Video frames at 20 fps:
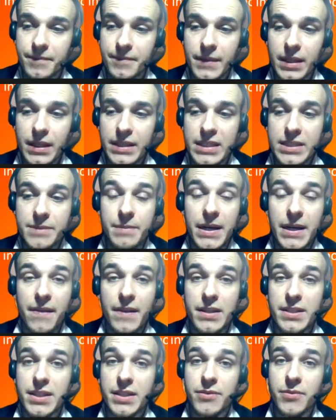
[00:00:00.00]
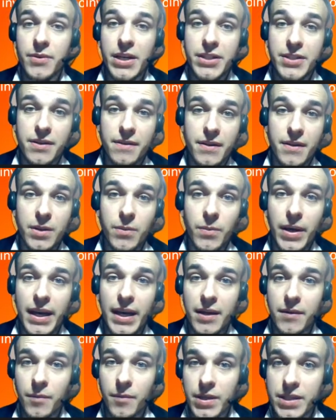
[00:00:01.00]
despite the situation that we
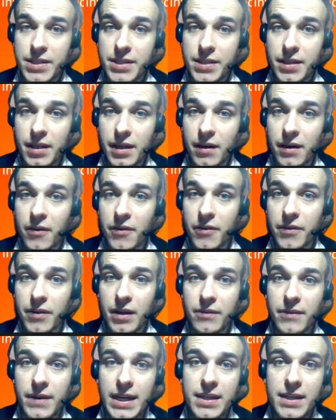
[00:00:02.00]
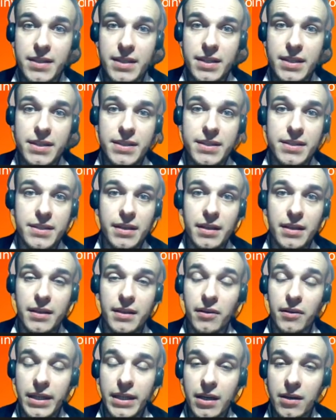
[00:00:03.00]
had with corona crisis,
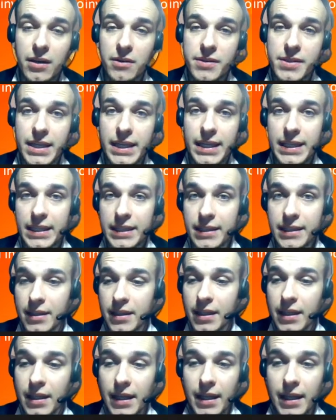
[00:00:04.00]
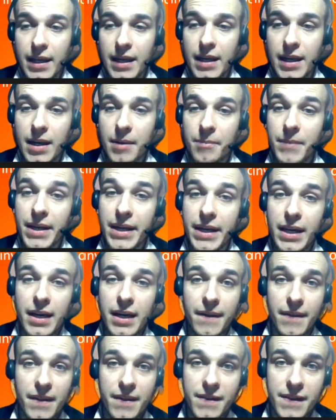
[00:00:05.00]
lockdowns, and many
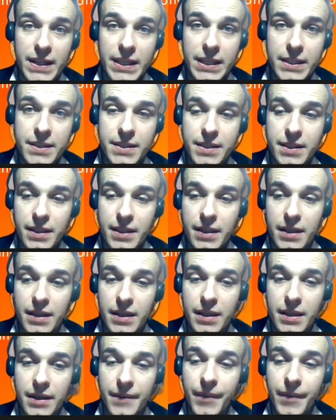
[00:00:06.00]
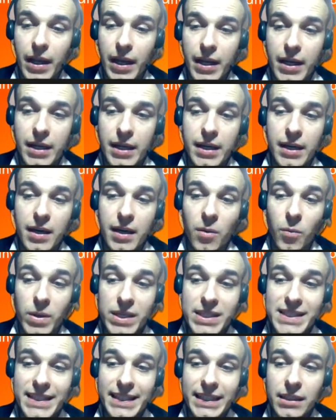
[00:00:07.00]
other things.
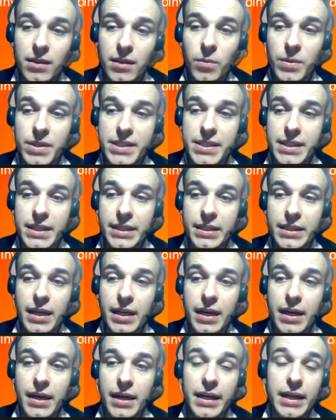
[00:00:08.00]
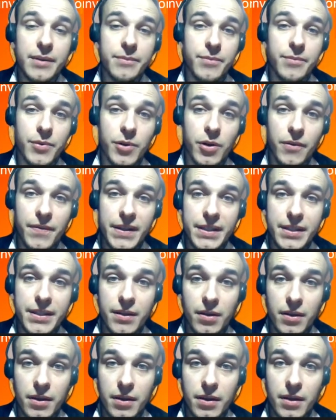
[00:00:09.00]
We still are in profit
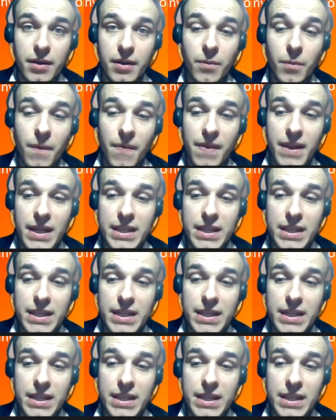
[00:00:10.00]
with this